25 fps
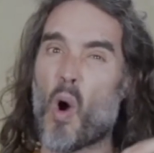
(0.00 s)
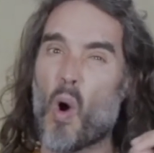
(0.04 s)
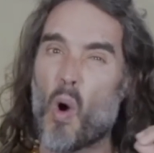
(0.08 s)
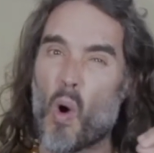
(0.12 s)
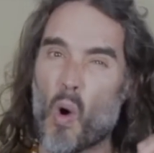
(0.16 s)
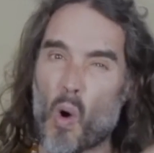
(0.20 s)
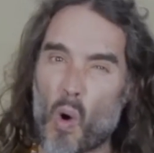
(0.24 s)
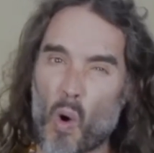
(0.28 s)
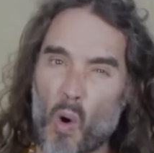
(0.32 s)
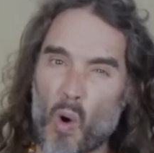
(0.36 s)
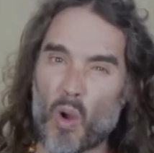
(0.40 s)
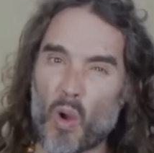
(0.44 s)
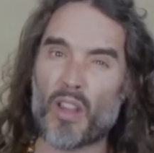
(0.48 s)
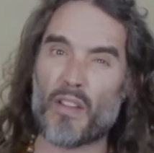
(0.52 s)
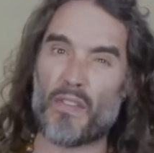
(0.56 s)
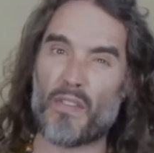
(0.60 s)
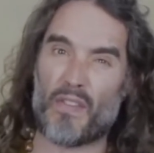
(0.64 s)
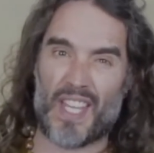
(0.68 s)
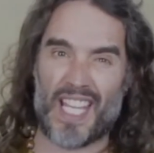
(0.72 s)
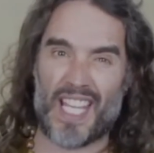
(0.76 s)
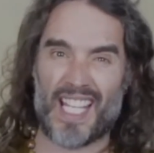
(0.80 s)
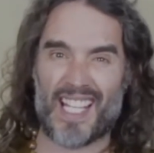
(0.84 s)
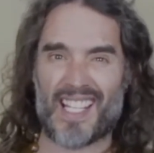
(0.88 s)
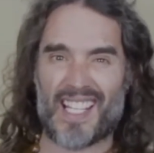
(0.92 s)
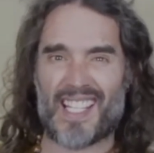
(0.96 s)
all of
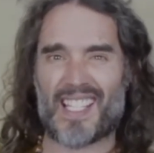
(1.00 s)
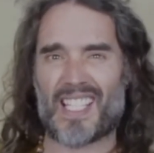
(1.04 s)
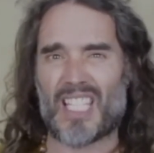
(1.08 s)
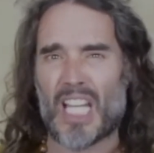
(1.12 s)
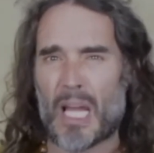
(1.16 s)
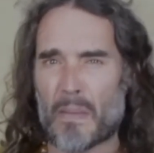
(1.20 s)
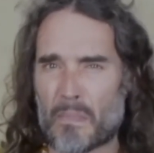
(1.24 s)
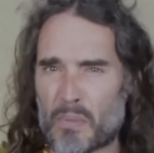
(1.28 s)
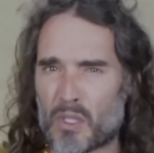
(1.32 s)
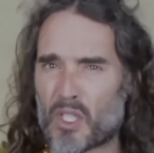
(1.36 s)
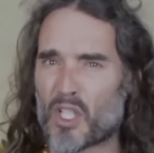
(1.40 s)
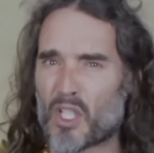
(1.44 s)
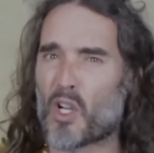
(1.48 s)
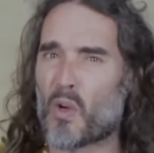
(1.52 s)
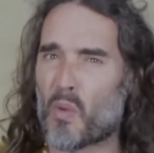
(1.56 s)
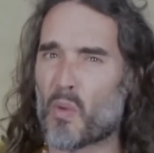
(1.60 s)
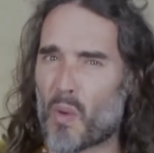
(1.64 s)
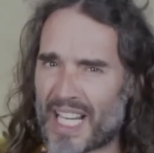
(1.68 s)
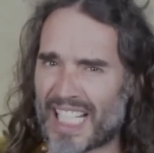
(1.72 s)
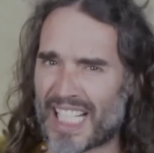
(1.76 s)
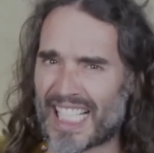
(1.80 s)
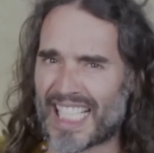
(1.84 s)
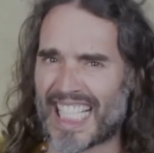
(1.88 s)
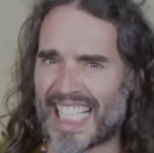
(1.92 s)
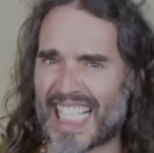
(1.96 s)
it
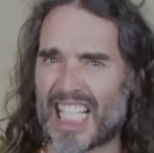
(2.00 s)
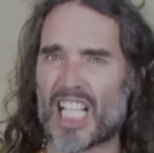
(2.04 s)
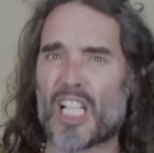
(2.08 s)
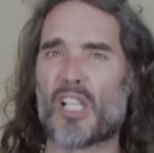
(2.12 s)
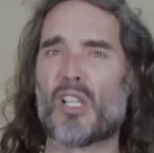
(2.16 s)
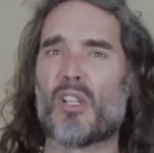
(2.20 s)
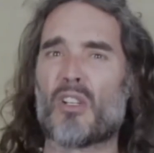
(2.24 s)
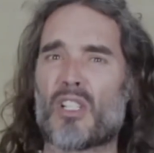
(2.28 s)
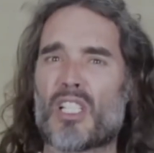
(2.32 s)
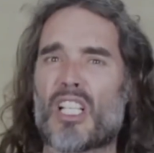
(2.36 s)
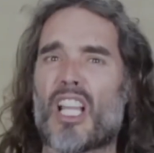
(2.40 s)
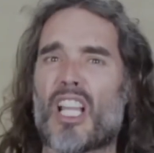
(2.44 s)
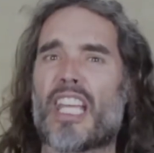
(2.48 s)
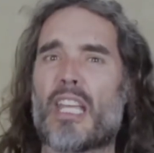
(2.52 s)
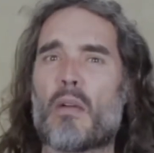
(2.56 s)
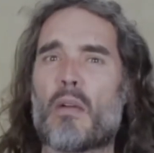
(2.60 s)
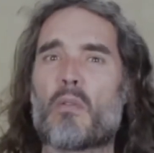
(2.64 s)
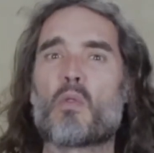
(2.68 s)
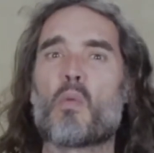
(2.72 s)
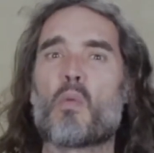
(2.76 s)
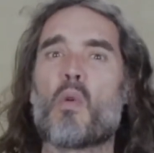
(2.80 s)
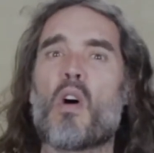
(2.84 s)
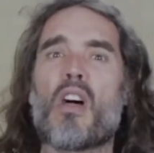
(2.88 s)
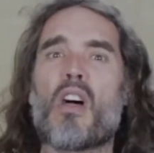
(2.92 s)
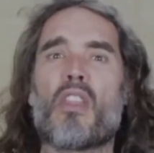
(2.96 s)
subsequently looks like it
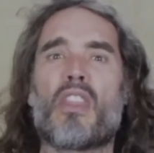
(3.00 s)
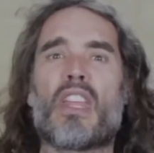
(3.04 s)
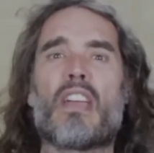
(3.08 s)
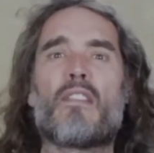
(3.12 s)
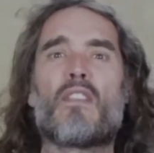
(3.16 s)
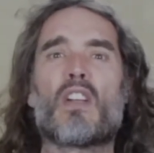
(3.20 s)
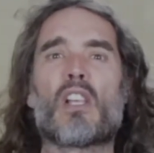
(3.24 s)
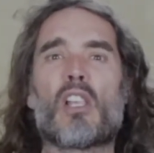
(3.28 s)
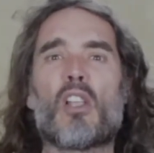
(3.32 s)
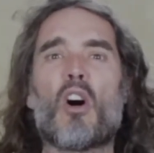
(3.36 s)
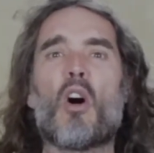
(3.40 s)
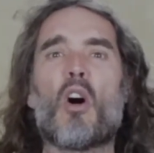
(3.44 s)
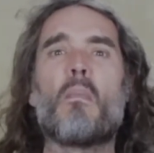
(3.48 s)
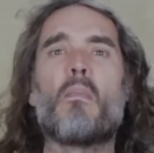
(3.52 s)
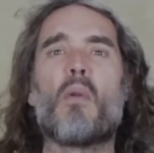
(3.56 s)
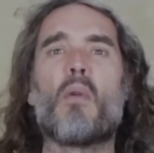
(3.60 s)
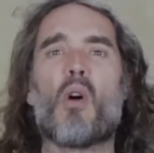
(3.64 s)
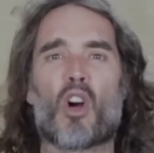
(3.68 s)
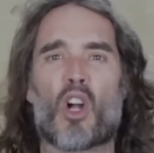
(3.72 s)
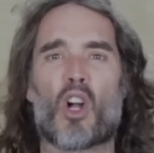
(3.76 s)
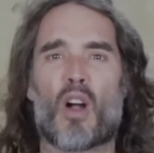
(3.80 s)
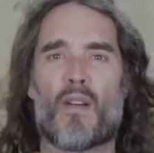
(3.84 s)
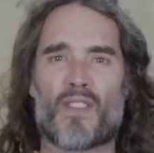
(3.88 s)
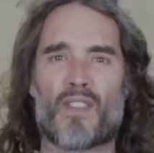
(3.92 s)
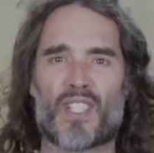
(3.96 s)
was worthy of a lot
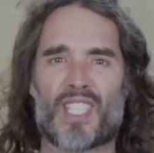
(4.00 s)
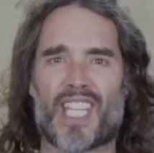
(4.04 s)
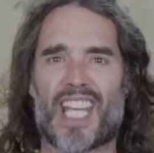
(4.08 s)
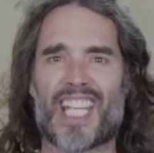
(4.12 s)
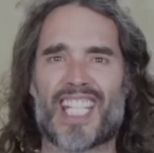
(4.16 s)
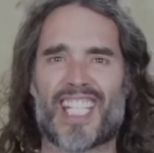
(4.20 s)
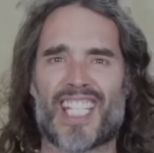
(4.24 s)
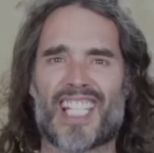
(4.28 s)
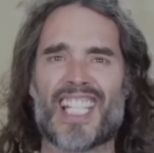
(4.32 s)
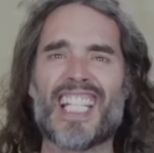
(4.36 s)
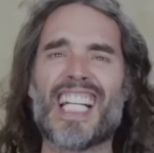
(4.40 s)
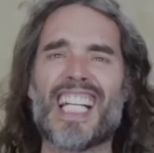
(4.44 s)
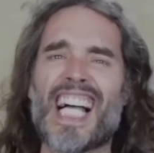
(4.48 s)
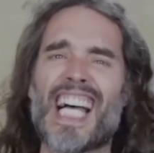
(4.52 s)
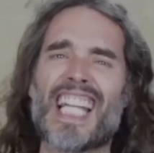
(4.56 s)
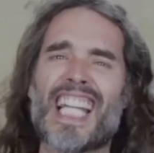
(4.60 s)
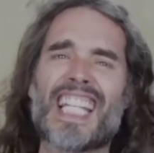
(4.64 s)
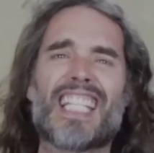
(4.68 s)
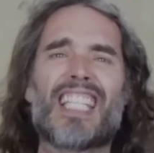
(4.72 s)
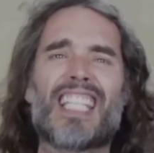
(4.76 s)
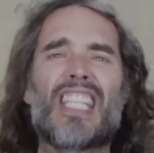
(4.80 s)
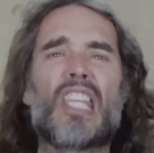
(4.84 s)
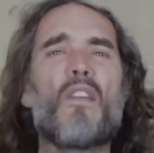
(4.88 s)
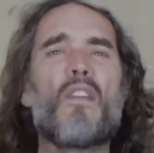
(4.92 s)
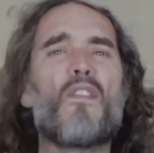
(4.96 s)
more conversation, and
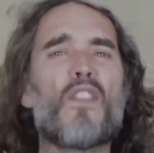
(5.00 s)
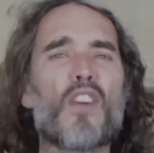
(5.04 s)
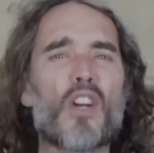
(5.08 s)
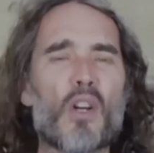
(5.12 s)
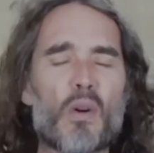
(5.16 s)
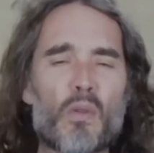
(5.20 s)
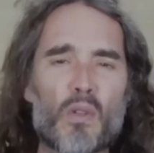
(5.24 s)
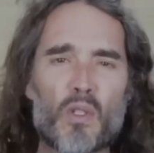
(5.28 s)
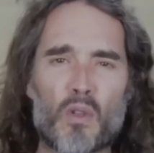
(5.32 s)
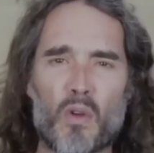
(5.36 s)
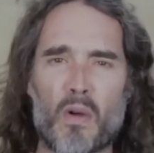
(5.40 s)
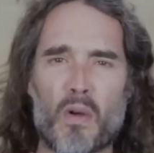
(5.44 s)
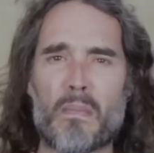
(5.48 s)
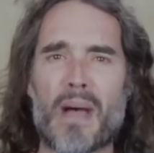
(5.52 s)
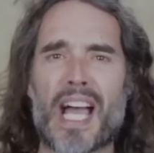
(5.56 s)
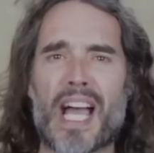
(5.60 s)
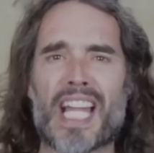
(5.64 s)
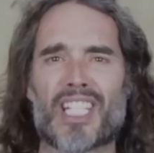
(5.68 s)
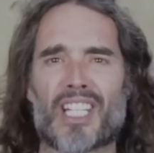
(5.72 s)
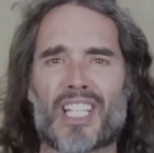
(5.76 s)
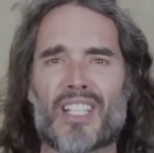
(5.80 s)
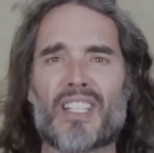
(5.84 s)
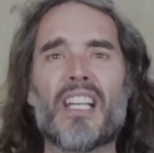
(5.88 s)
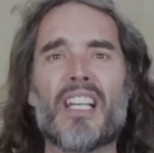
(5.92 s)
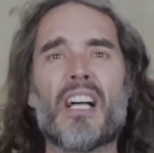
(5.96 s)
it's difficult to
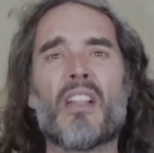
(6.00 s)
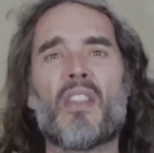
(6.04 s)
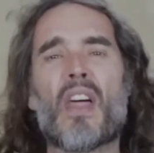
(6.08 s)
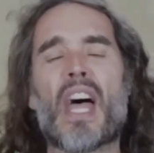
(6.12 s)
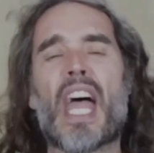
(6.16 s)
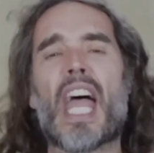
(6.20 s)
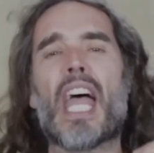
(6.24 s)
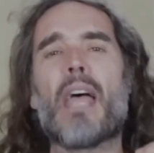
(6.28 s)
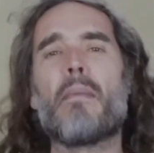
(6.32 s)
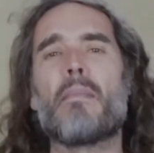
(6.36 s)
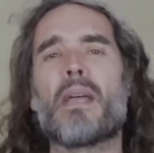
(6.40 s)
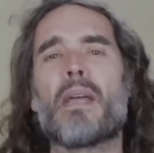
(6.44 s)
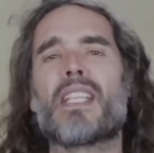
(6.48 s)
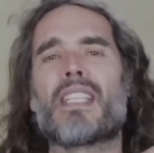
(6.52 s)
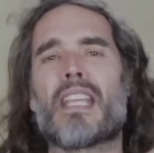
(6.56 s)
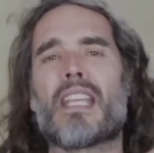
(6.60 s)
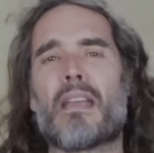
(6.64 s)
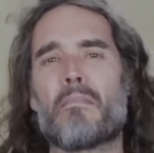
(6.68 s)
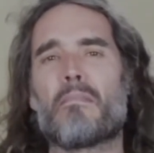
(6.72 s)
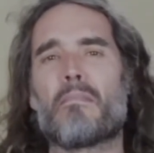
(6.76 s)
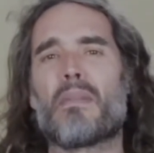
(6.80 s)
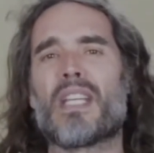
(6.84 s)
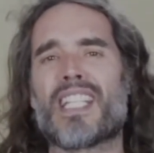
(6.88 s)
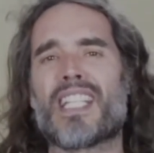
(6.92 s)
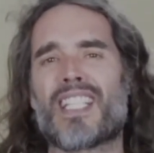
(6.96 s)
imagine that
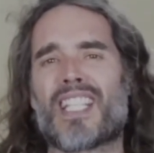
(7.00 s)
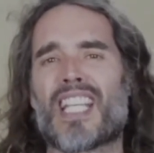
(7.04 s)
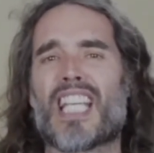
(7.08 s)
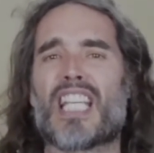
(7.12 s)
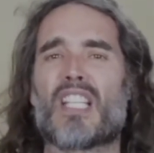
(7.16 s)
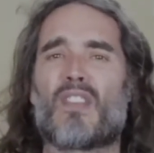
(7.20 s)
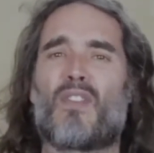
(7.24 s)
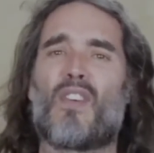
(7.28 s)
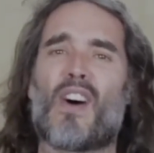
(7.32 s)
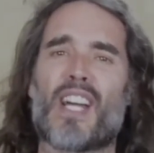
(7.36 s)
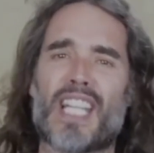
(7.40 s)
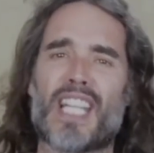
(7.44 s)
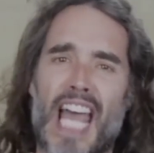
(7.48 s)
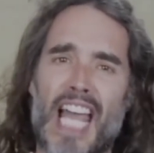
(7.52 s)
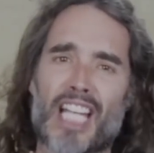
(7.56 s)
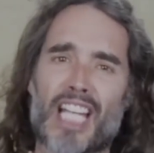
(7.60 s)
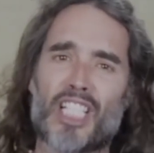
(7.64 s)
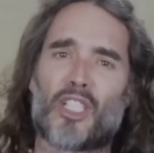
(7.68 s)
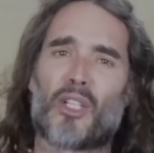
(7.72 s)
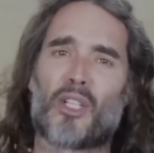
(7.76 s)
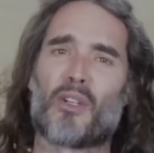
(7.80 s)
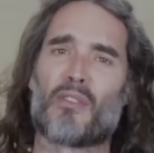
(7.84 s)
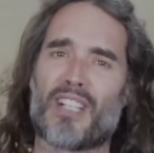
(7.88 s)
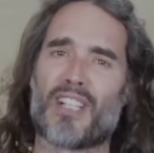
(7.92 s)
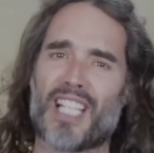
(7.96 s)
MSNBC's
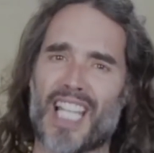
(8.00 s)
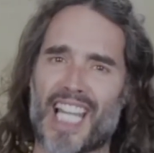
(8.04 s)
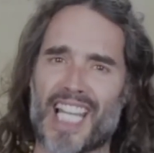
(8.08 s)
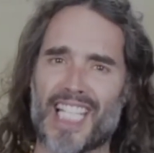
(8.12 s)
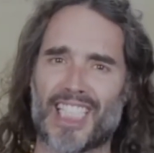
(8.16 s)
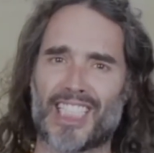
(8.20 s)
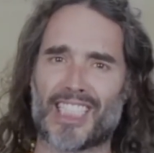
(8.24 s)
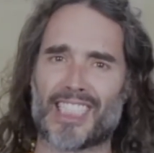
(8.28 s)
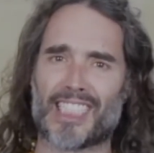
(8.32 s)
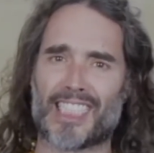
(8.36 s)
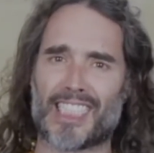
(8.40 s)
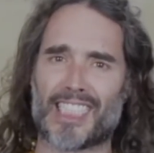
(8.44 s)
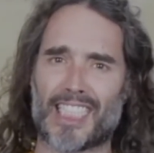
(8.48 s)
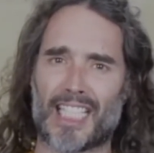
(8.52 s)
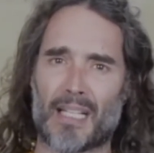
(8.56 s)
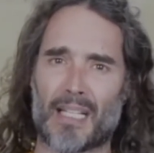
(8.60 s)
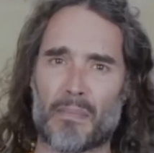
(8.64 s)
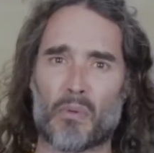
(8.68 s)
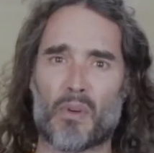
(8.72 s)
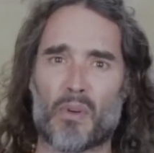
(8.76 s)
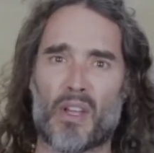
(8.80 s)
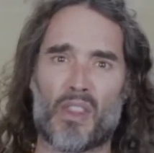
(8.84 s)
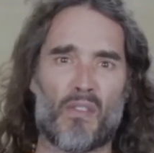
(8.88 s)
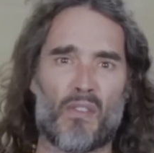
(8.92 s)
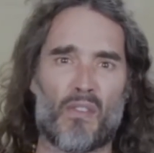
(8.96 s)
financial relationship with,